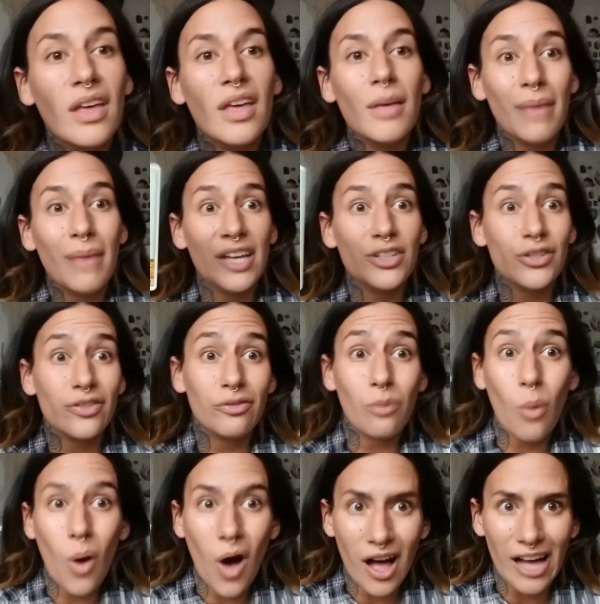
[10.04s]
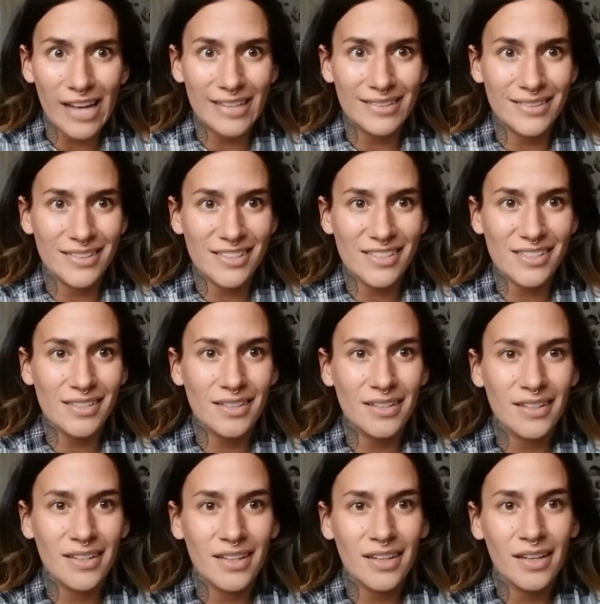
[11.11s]
Page of Wands.
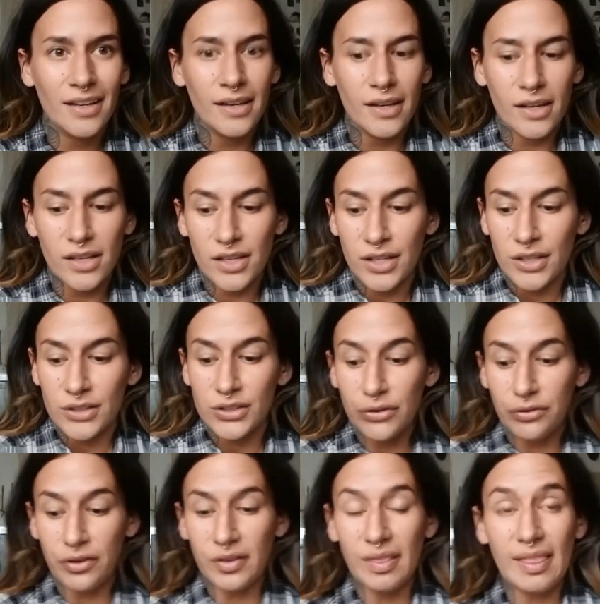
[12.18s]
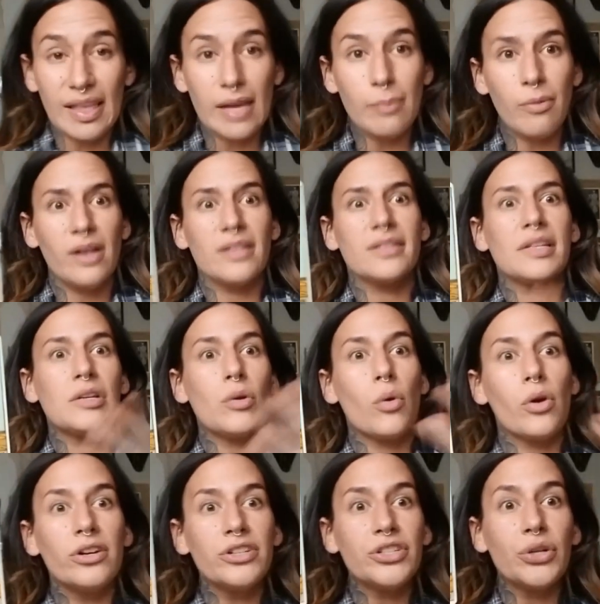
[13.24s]
So for Libras, in
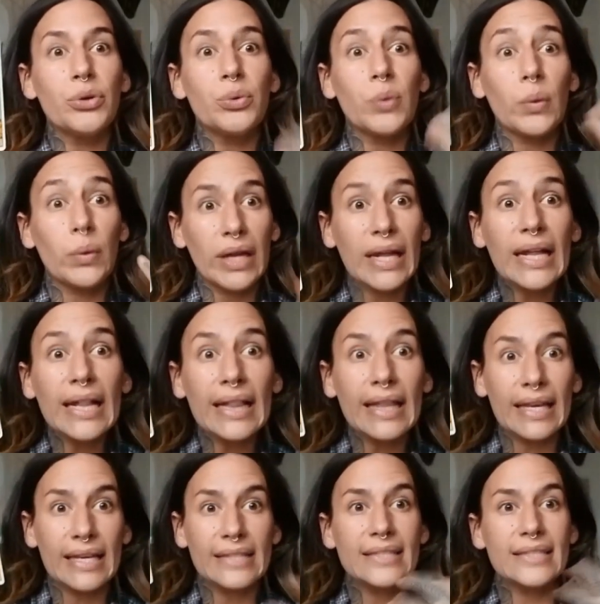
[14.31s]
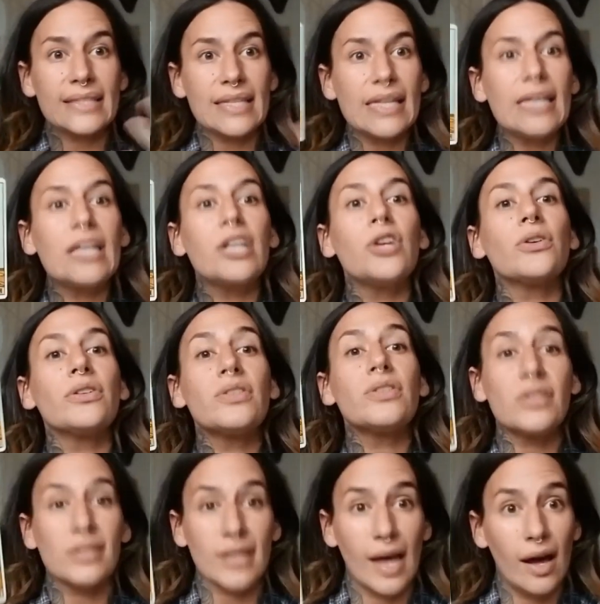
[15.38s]
order to really seek
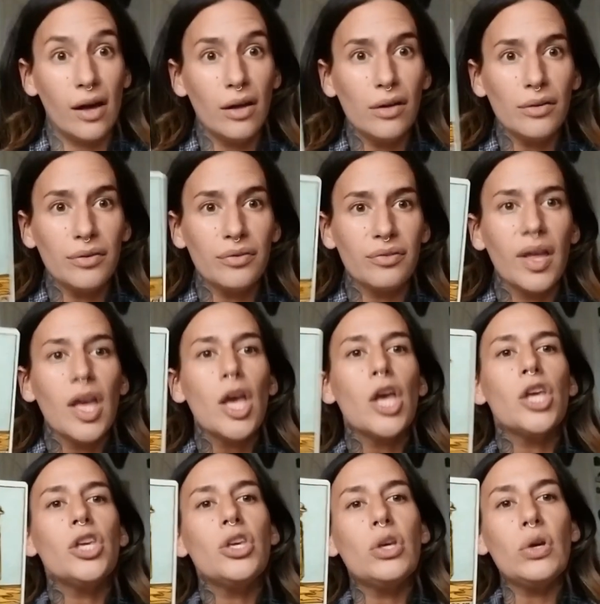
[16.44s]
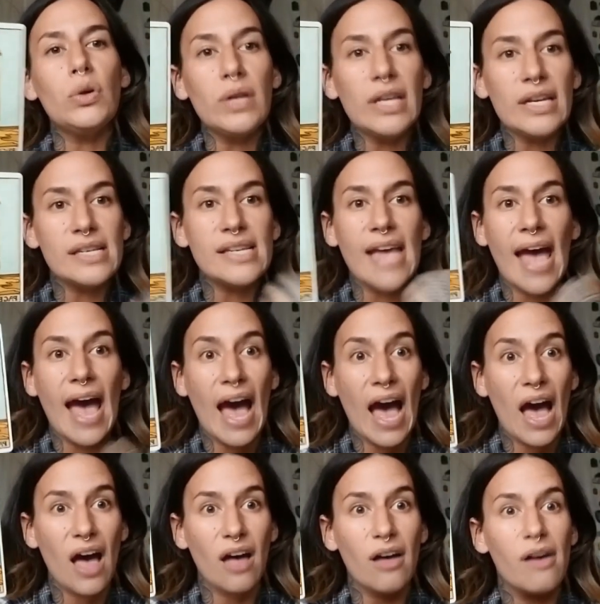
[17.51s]
yourself, you need to
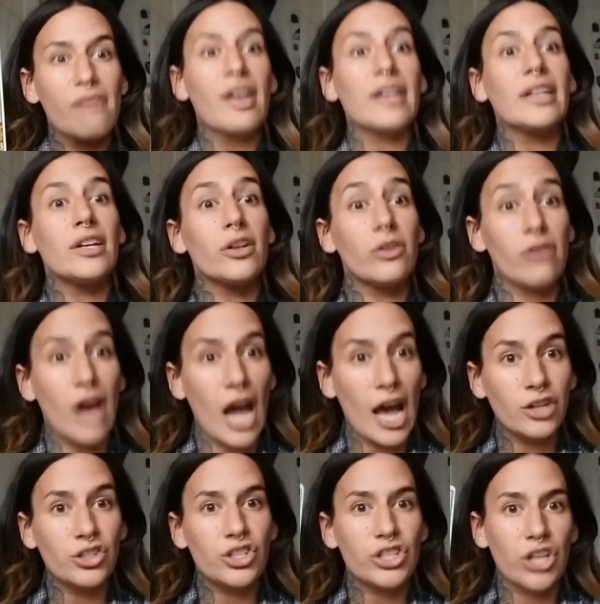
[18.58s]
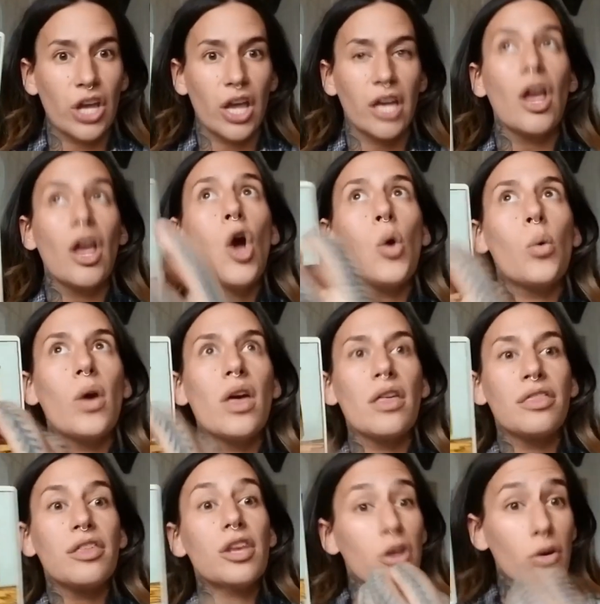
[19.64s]
have an interaction
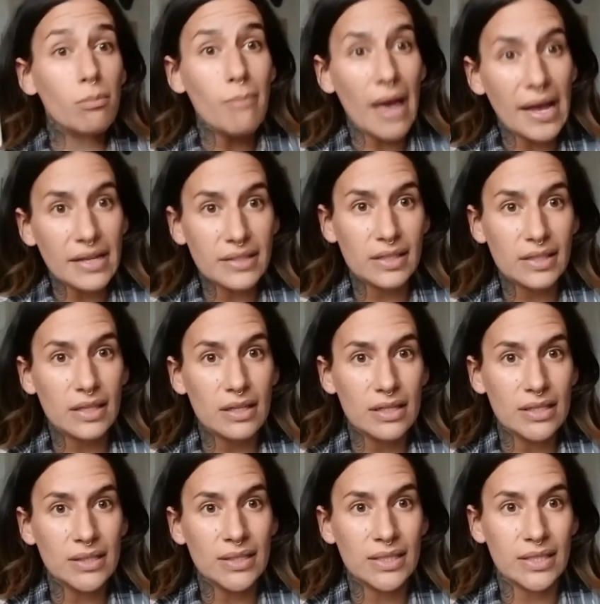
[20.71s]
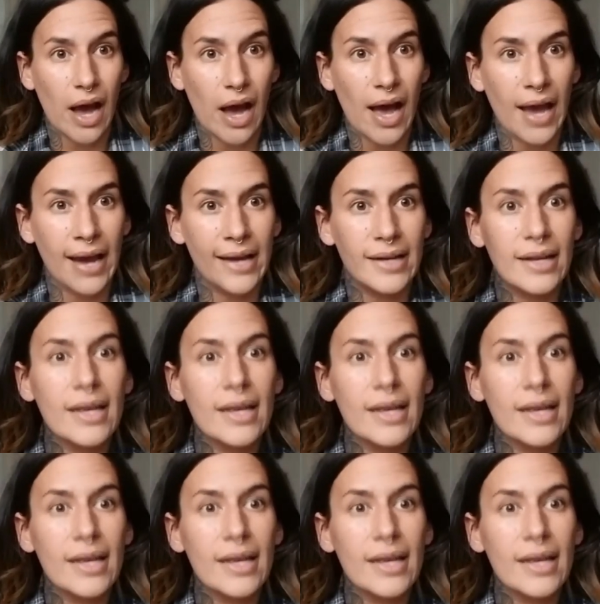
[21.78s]
with your masculine side.